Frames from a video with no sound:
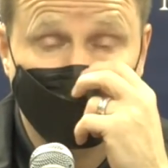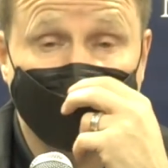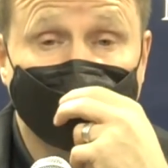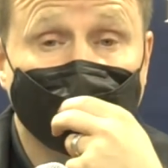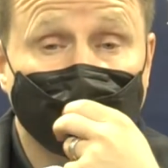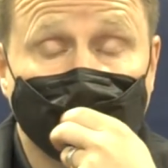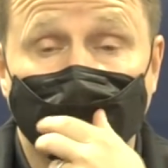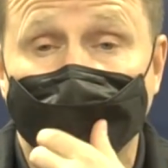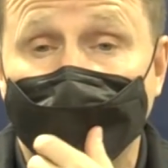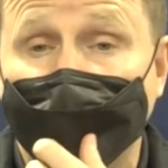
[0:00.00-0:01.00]
And then the fourth
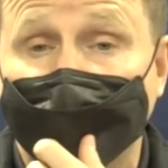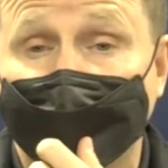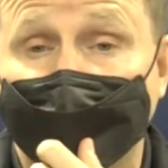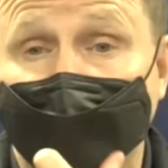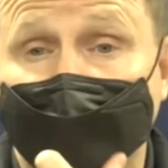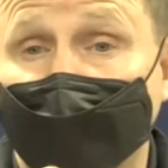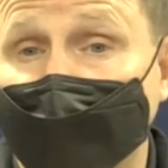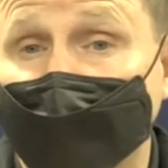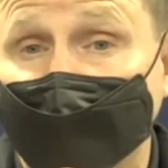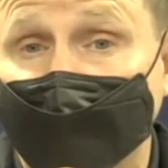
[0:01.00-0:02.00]
quarter, he made some good
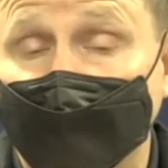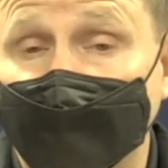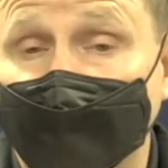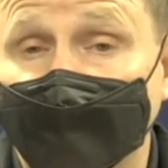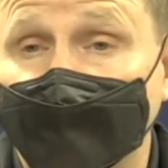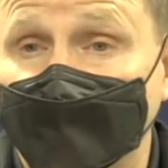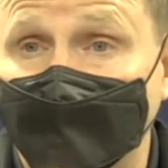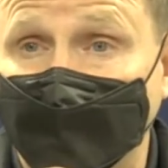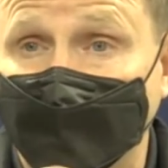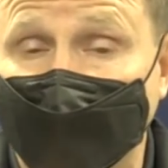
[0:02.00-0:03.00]
plays. We
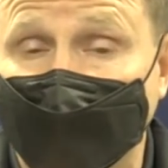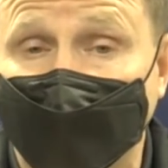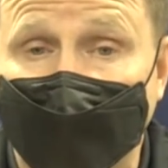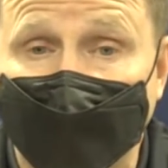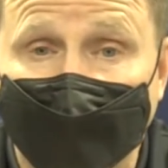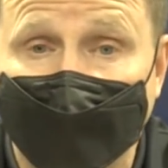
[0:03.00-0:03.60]
posted him up.